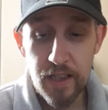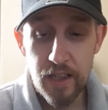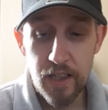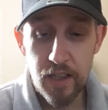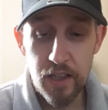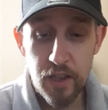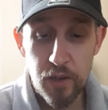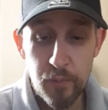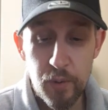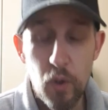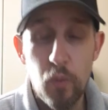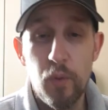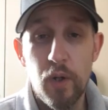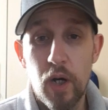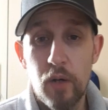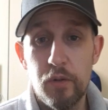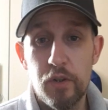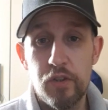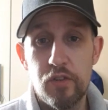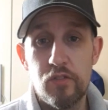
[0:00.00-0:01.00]
Uh, we all
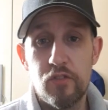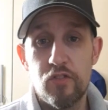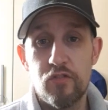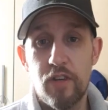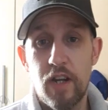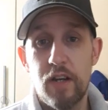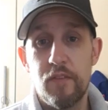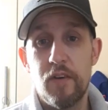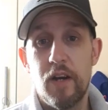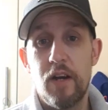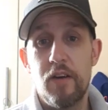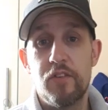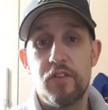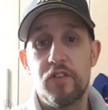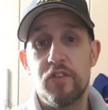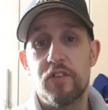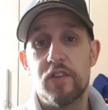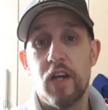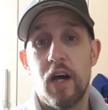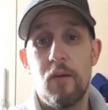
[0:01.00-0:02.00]
know what Stradivarius
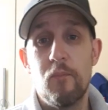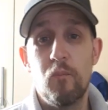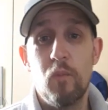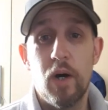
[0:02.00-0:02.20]
has done,